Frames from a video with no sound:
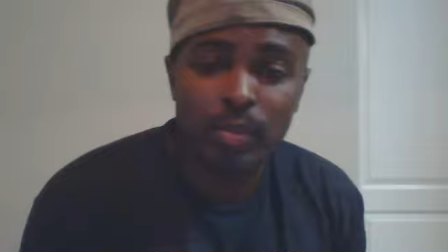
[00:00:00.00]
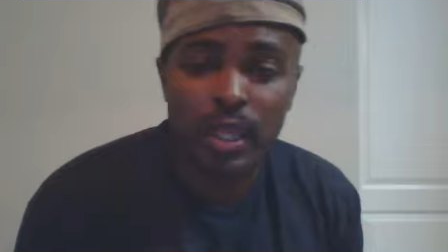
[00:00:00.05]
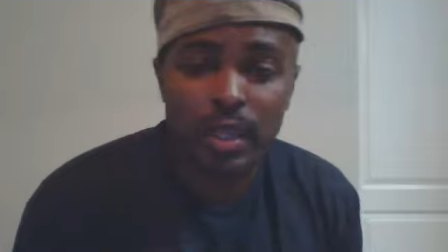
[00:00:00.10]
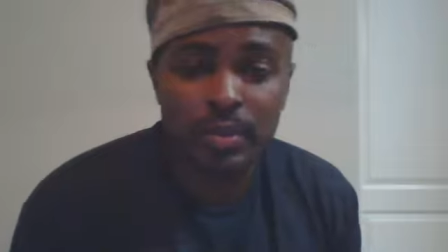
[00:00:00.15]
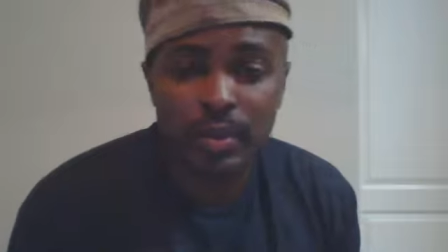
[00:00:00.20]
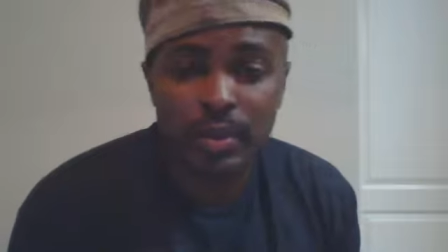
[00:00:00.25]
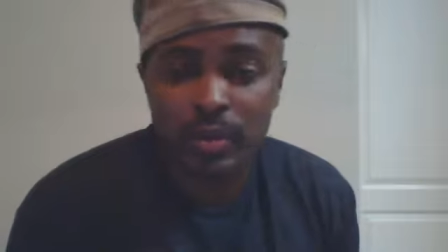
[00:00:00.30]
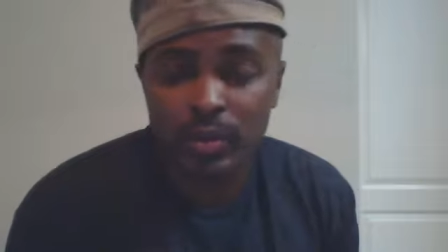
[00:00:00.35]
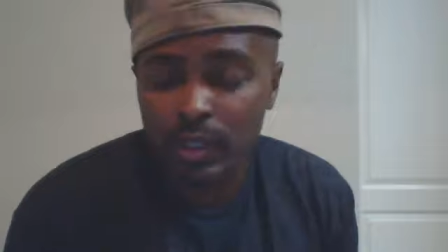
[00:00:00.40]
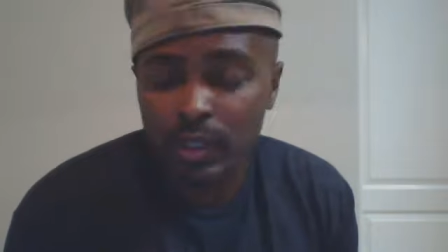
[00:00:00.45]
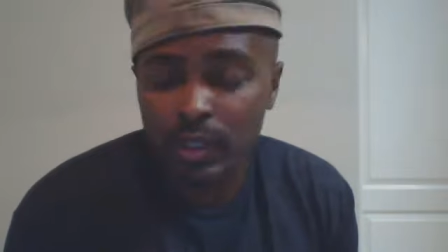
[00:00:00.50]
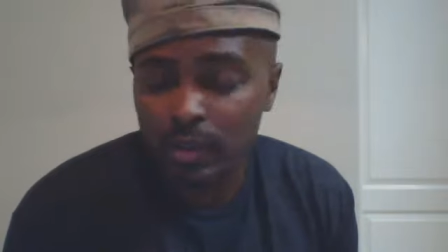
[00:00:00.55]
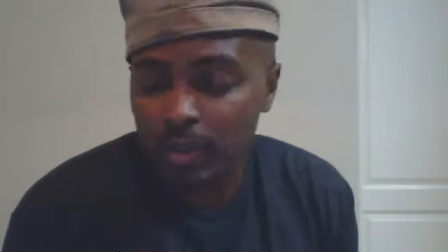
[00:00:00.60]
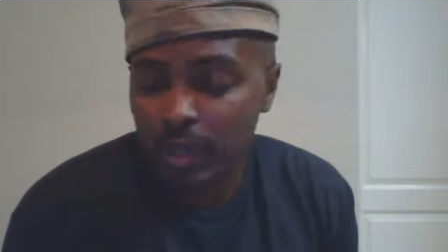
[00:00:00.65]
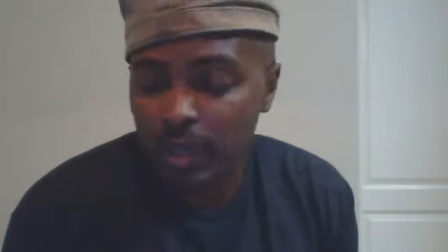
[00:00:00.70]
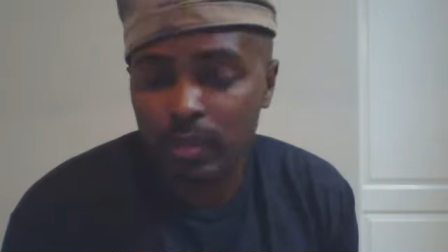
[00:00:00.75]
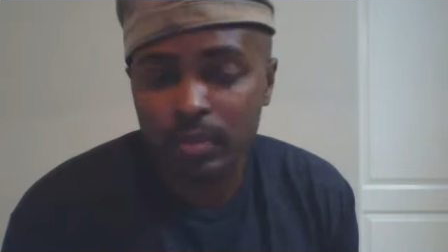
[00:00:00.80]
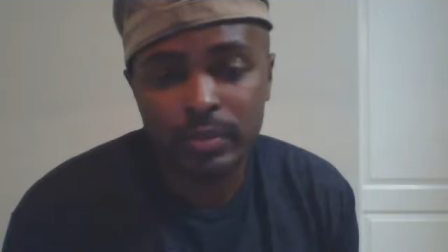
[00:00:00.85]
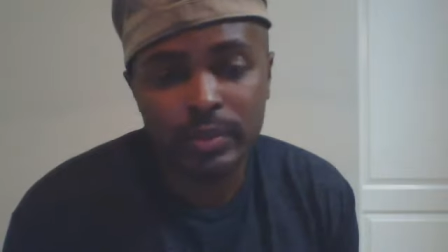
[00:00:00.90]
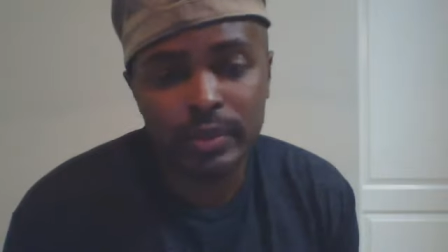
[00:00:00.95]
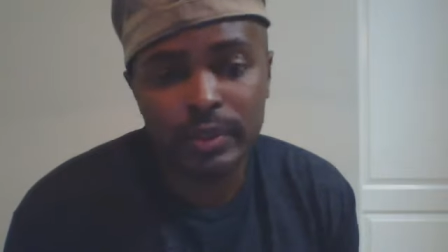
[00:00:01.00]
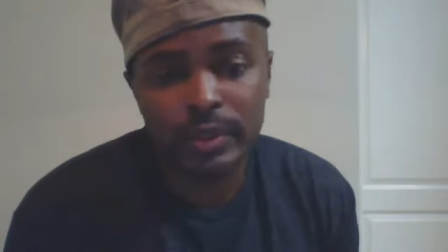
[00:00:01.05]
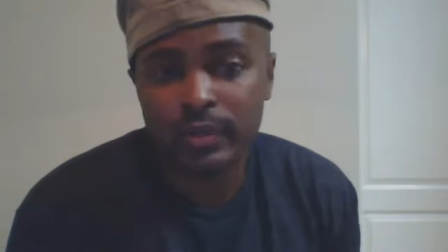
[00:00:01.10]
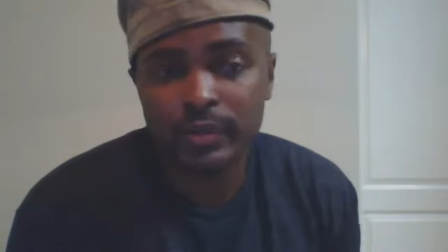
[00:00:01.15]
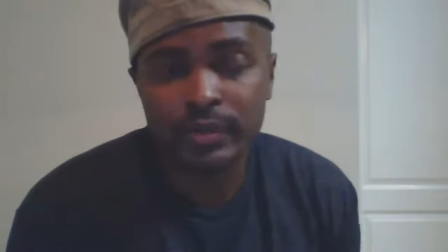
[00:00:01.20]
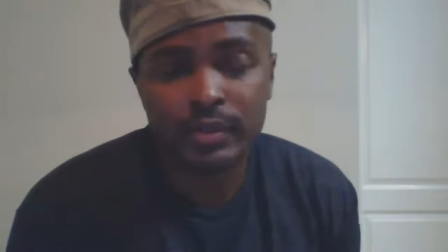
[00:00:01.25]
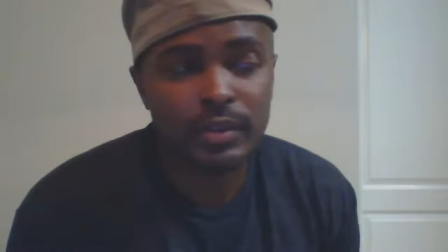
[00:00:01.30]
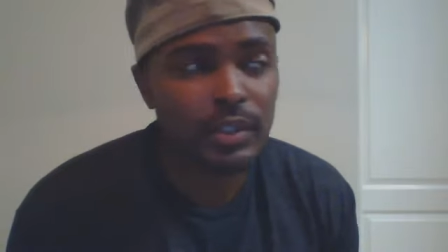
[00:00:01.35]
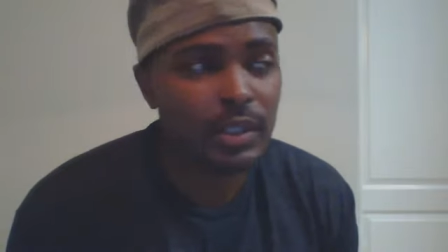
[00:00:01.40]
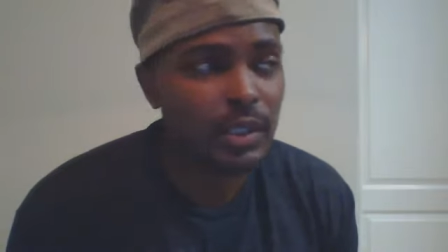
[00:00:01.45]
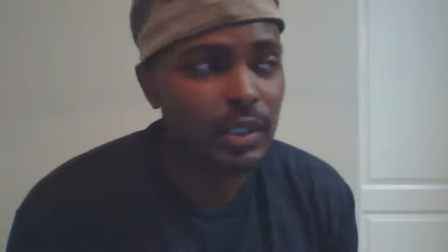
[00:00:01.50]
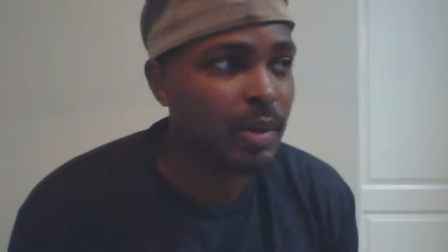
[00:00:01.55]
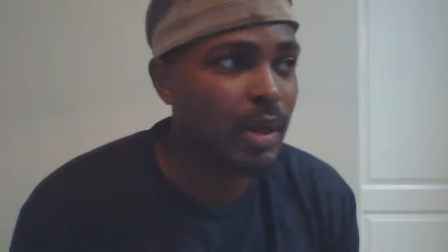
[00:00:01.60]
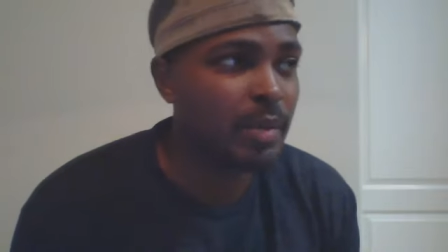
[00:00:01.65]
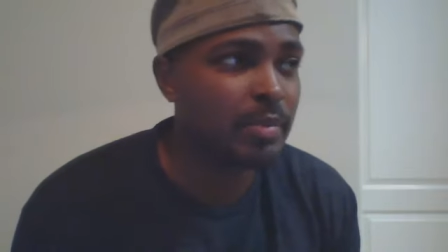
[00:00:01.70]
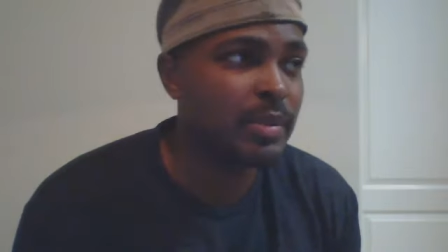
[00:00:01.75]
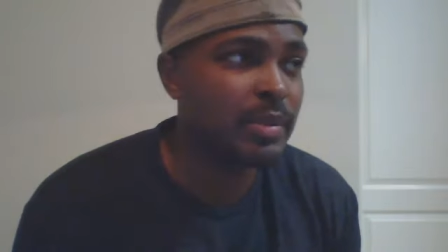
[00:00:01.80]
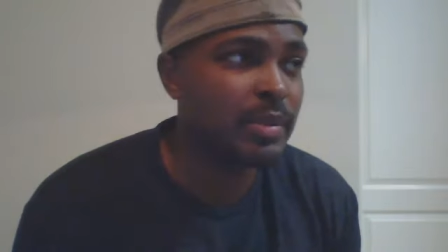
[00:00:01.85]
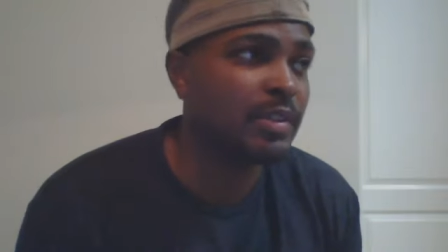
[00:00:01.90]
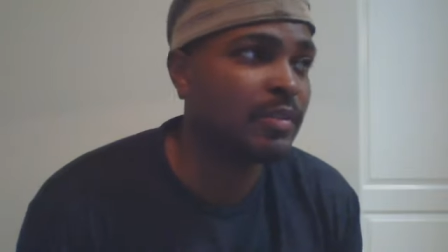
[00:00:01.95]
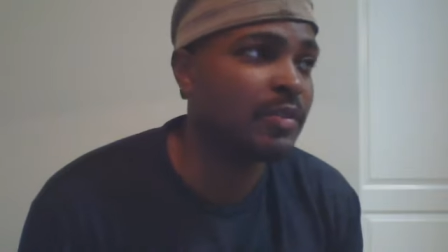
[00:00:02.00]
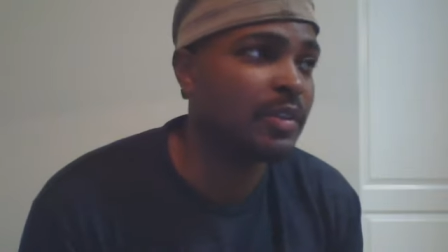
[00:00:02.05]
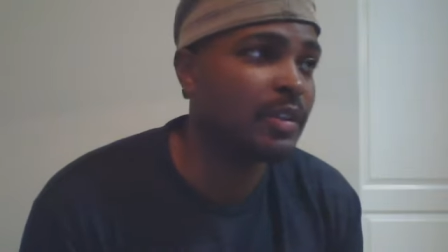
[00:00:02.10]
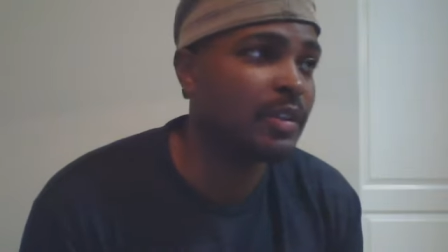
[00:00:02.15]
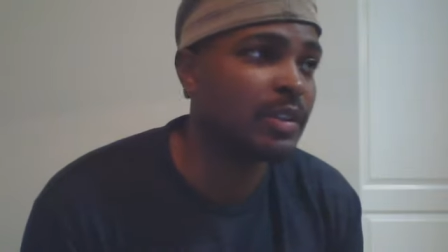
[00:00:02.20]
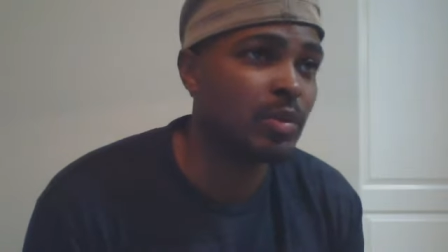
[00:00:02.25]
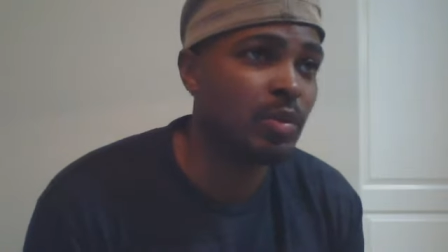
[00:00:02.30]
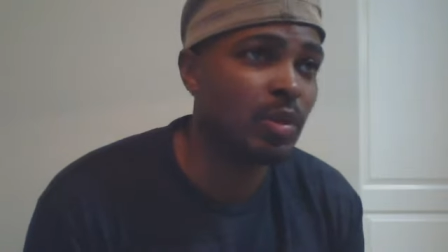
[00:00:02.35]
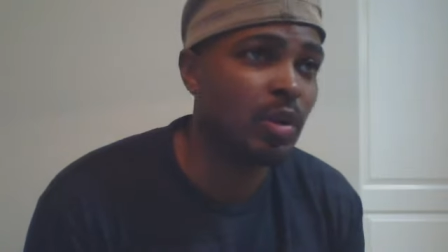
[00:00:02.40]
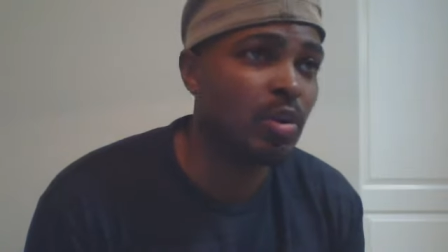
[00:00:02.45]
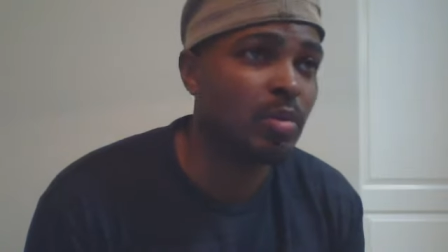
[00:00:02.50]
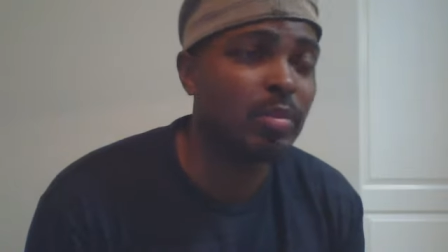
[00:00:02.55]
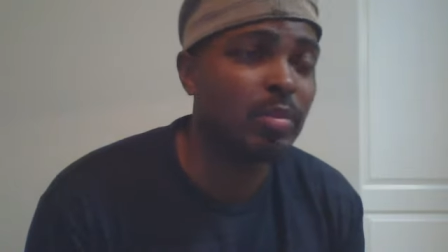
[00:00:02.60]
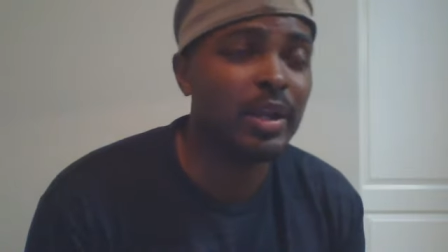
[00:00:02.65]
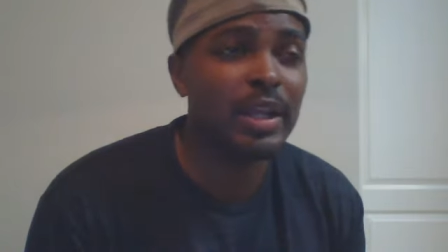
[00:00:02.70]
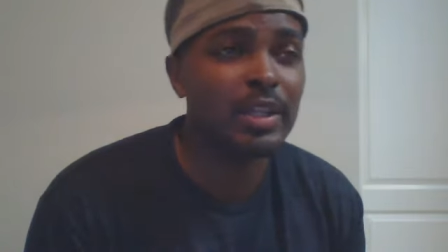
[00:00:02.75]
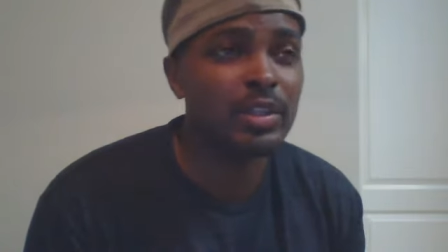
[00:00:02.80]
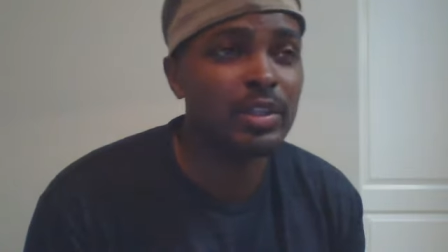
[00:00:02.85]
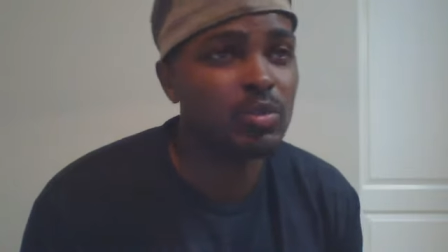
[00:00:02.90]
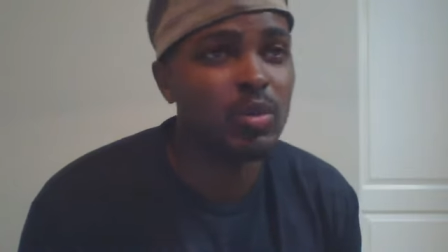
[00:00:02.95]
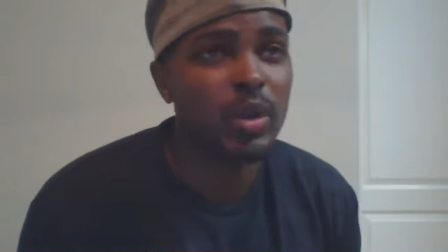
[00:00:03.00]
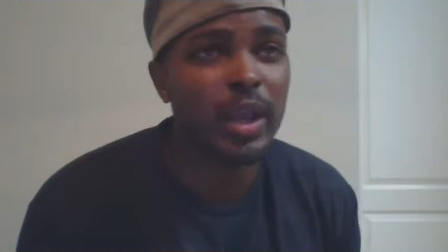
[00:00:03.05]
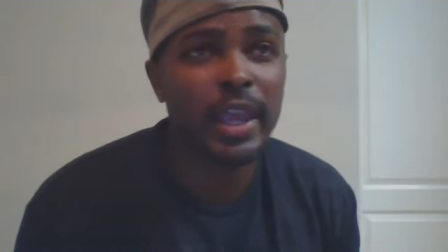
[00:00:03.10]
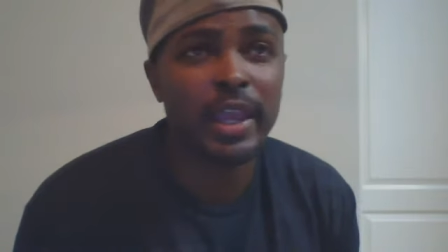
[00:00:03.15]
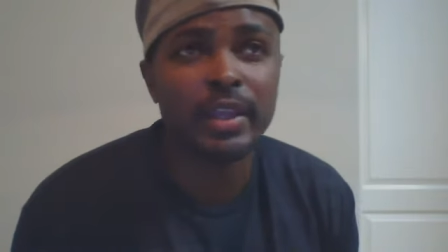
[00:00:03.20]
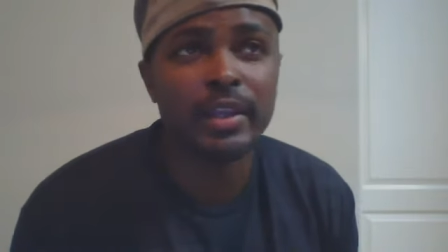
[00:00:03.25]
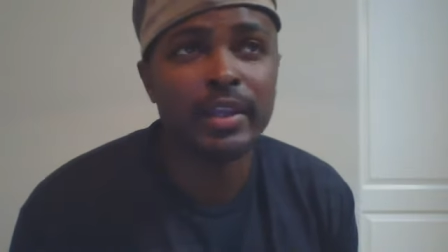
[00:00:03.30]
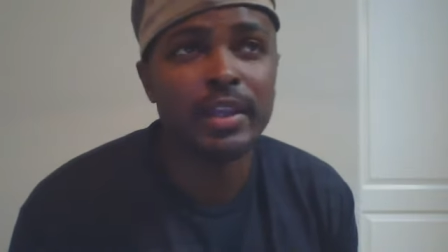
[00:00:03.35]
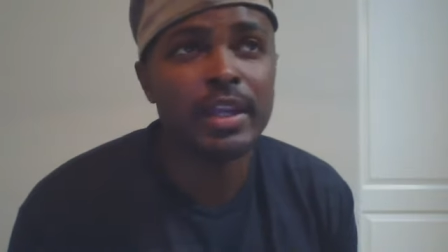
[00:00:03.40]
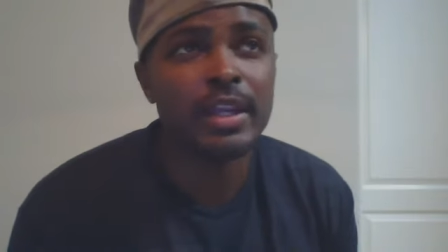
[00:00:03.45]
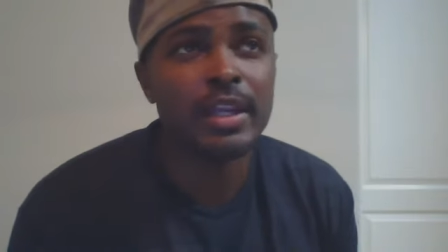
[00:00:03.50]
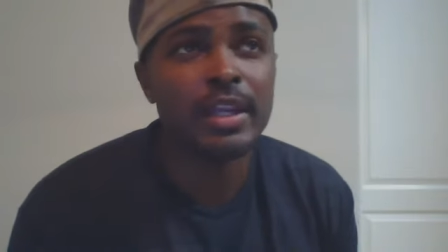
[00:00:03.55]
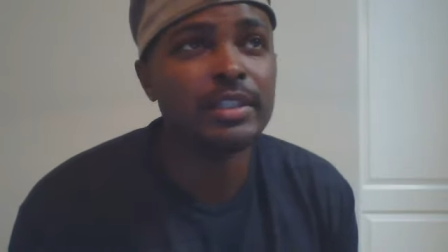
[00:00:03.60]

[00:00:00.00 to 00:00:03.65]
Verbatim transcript: blame it on hip hop, whatever. Hip hop didn't invent the word, but I do hate